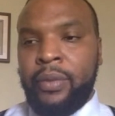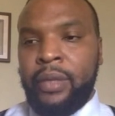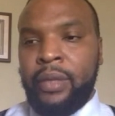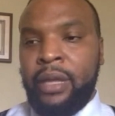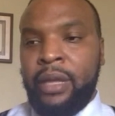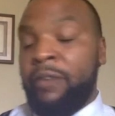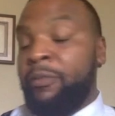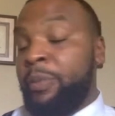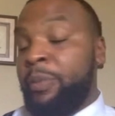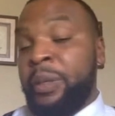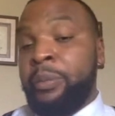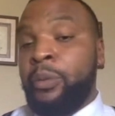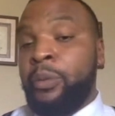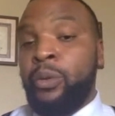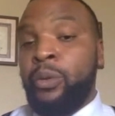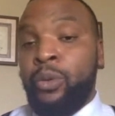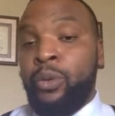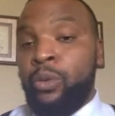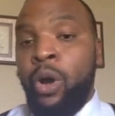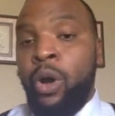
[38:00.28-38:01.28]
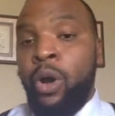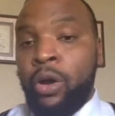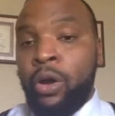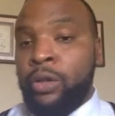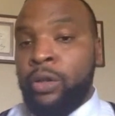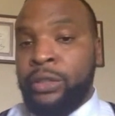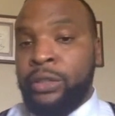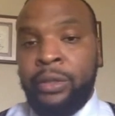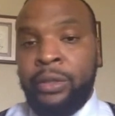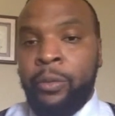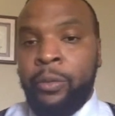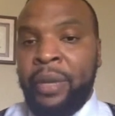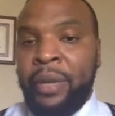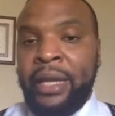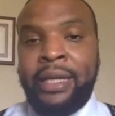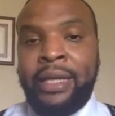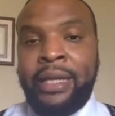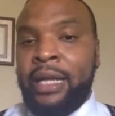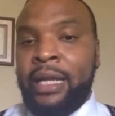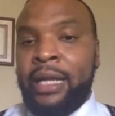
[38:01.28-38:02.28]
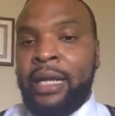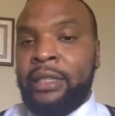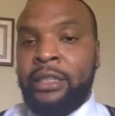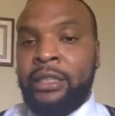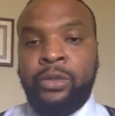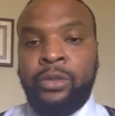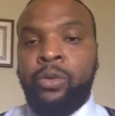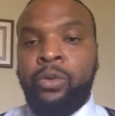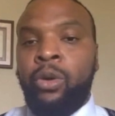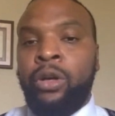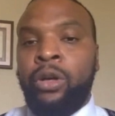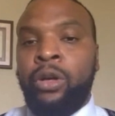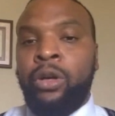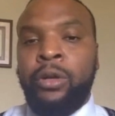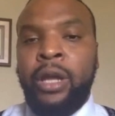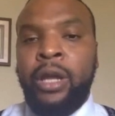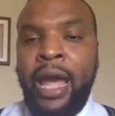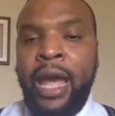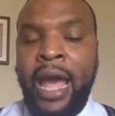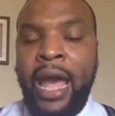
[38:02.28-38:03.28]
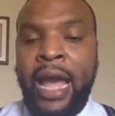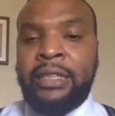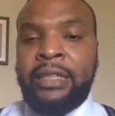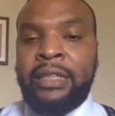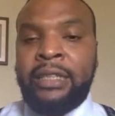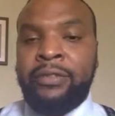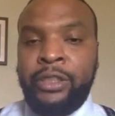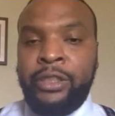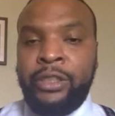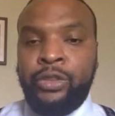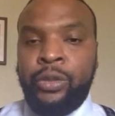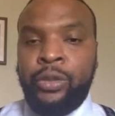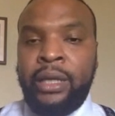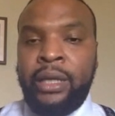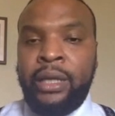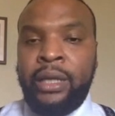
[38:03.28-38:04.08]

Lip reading: people who are remaining conscious, who are actively trying